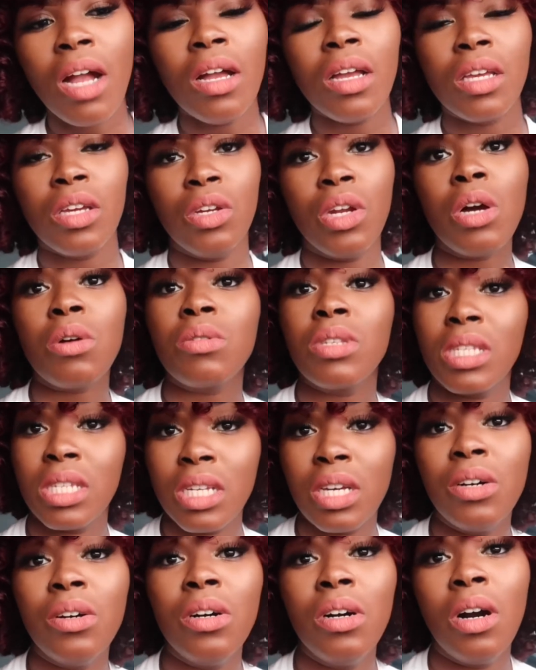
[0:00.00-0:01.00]
you know,
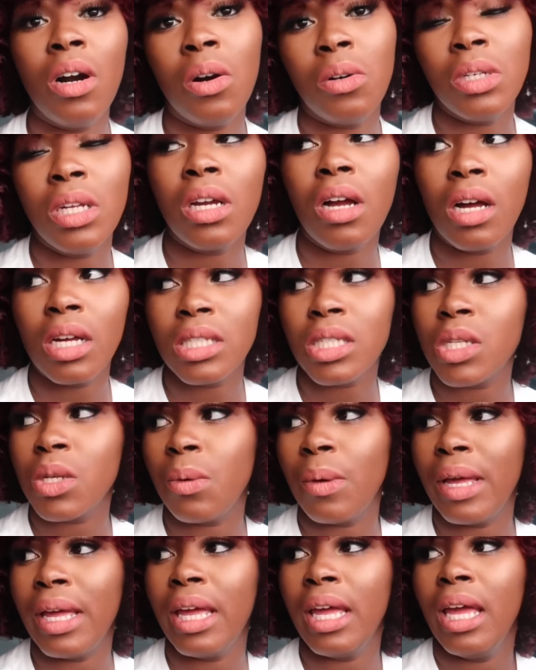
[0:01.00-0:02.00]
still holding on
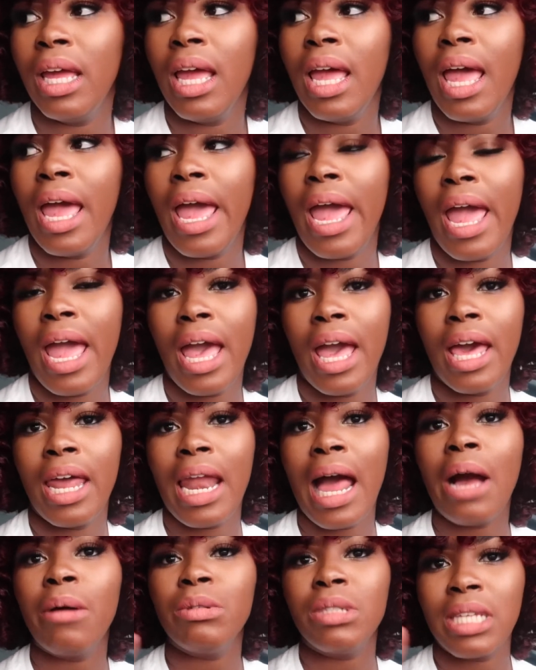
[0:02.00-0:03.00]
to it.
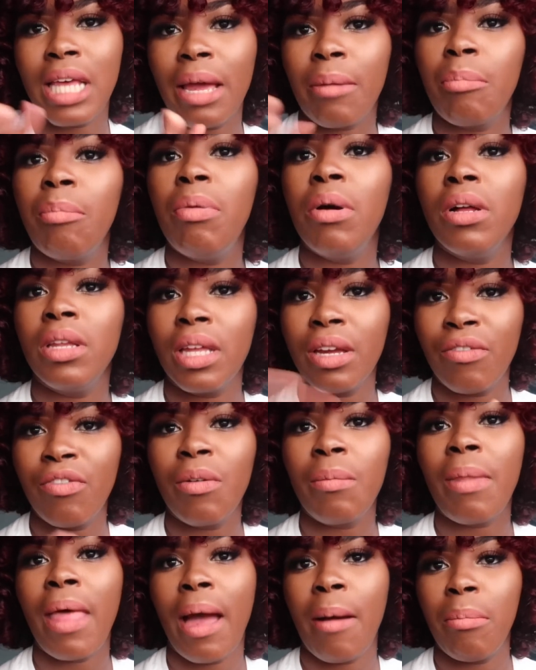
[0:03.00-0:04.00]
And I was like pulling
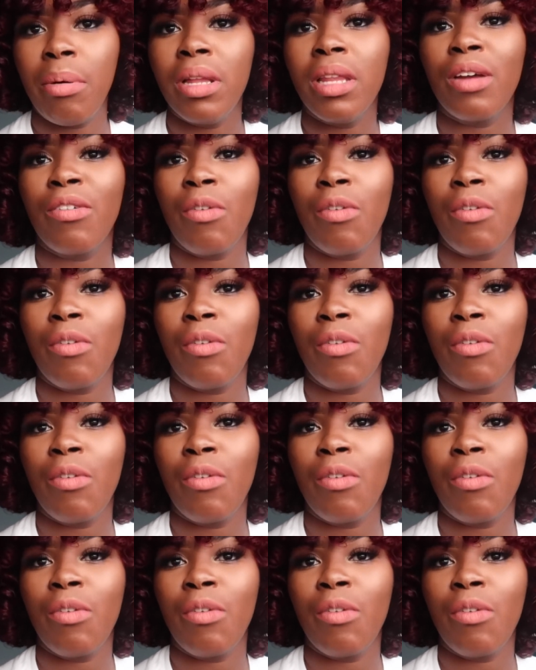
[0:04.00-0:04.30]
from that.